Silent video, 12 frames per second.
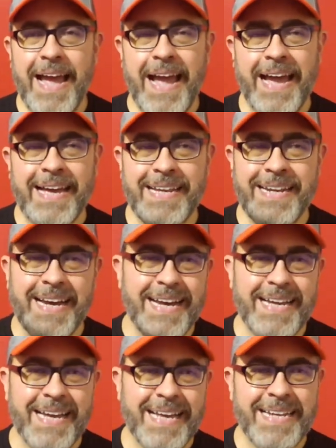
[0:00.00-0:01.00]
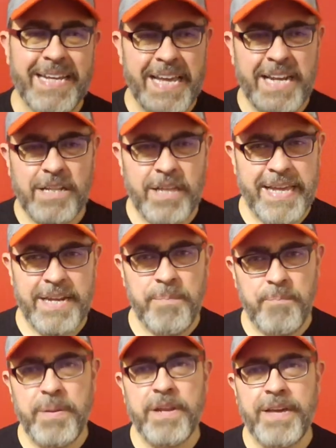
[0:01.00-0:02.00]
and in
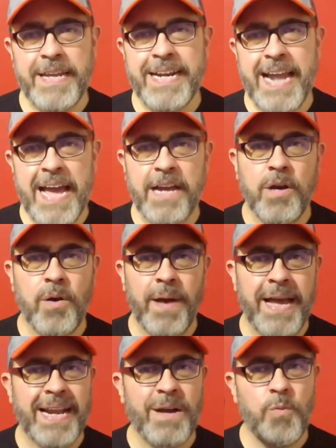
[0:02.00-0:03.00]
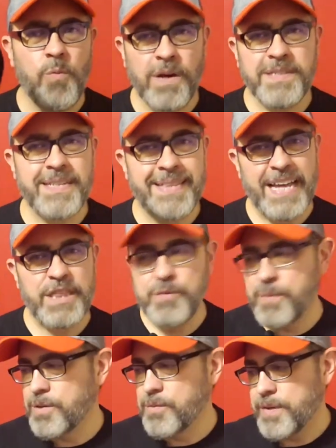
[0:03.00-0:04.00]
an echo, and I wasn't that
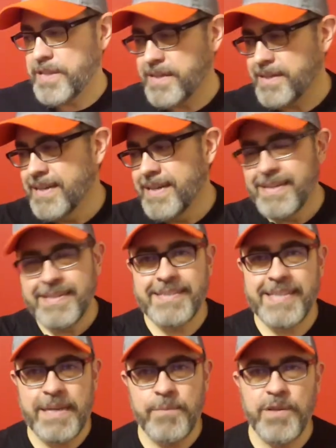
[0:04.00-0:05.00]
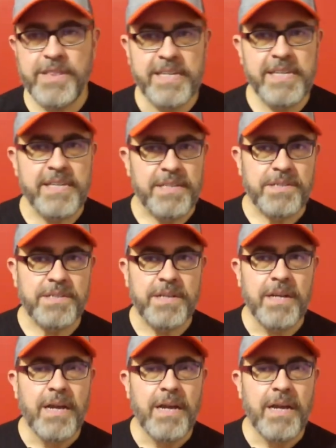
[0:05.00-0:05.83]
thrilled with it. Same with these.